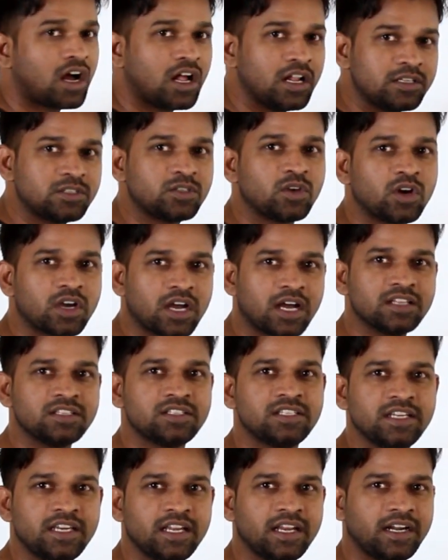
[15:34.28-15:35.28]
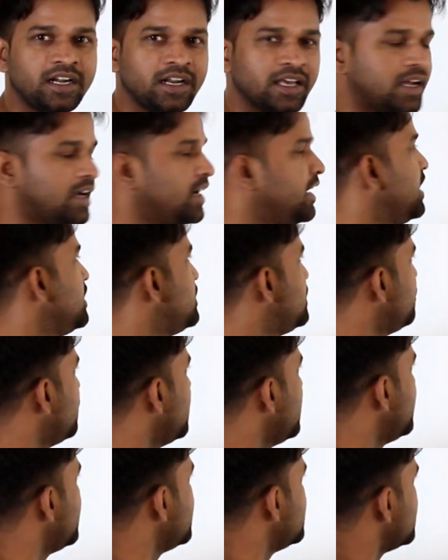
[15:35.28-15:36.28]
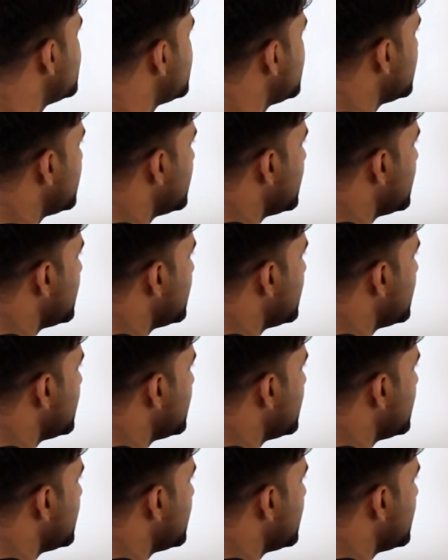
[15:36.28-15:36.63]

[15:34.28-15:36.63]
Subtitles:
also considered a decimal digit.